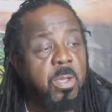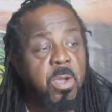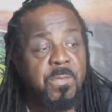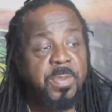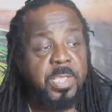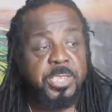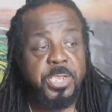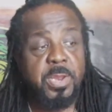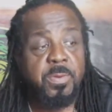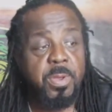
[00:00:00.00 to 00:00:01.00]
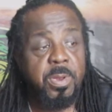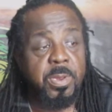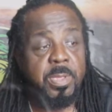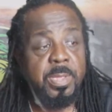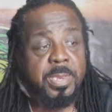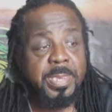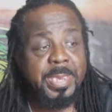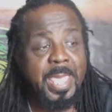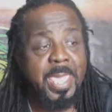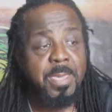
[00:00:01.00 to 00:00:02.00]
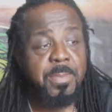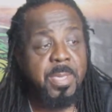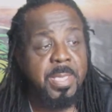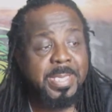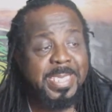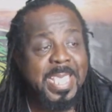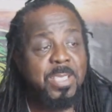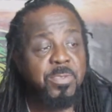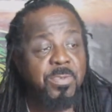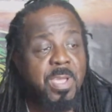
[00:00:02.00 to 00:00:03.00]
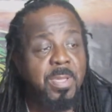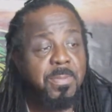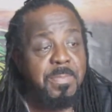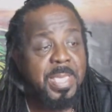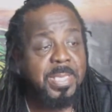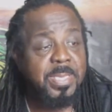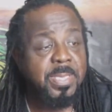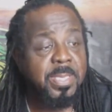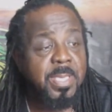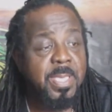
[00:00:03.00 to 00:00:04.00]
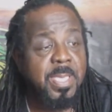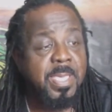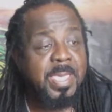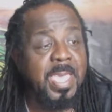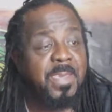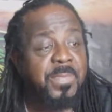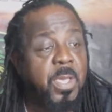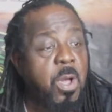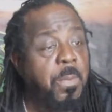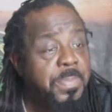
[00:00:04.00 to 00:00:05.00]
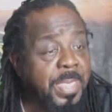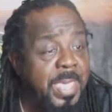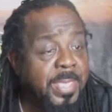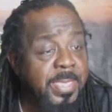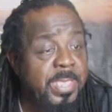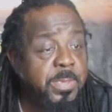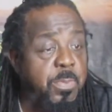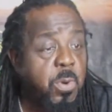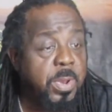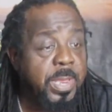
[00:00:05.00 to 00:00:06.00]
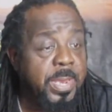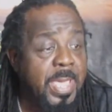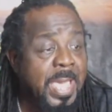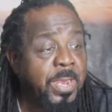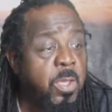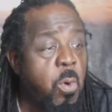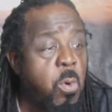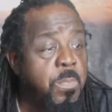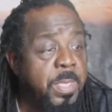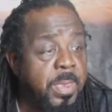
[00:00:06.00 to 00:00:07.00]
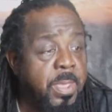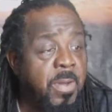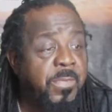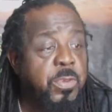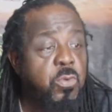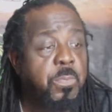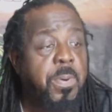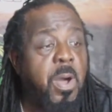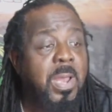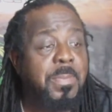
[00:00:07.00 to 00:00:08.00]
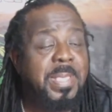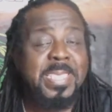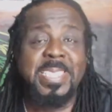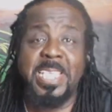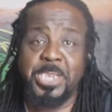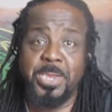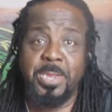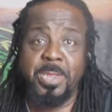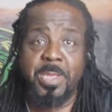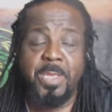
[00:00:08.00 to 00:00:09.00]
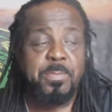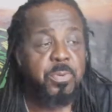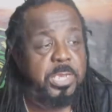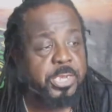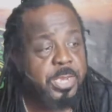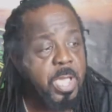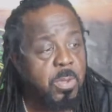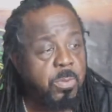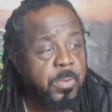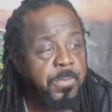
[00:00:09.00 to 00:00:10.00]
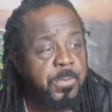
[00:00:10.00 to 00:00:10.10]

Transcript: Governor General Dame Sandra Mason gave the update this morning at the opening of a new parliament session in Bridgetown.